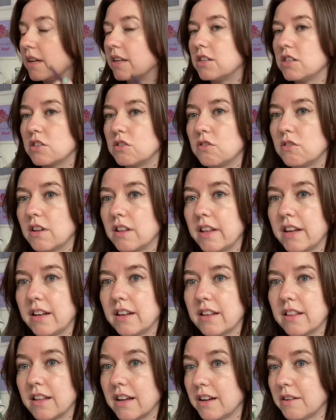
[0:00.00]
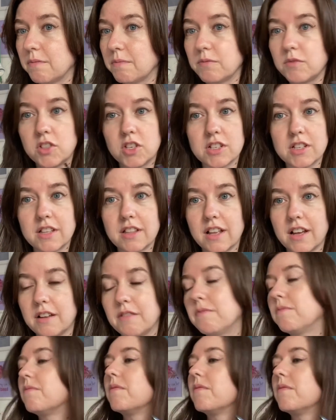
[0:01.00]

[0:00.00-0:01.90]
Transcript: and just doing a line like that, just like that.